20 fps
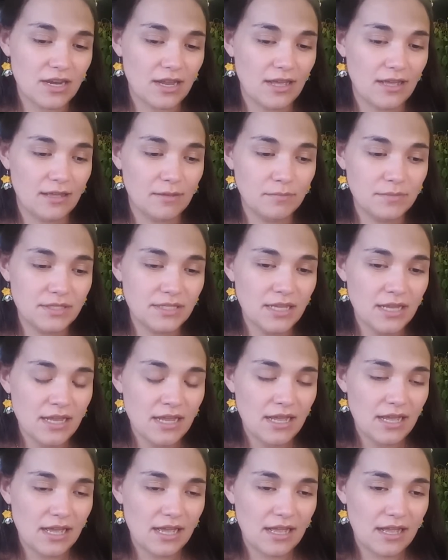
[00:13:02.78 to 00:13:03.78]
doves,
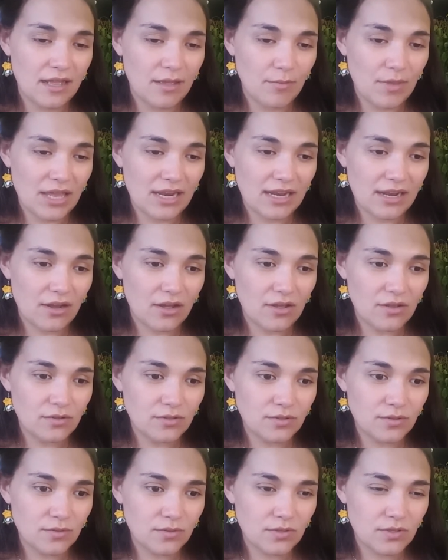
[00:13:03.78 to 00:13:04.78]
um, and I
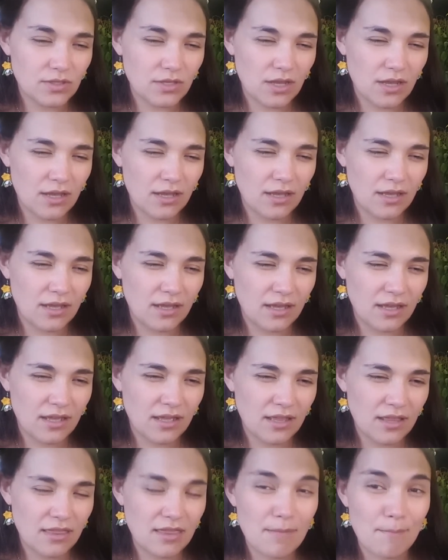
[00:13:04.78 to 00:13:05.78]
also
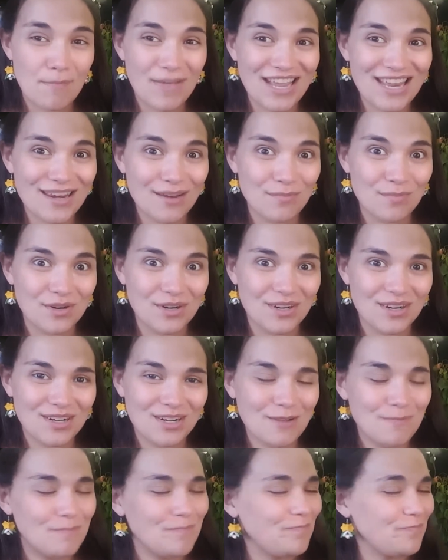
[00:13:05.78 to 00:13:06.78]
saw the myna bird.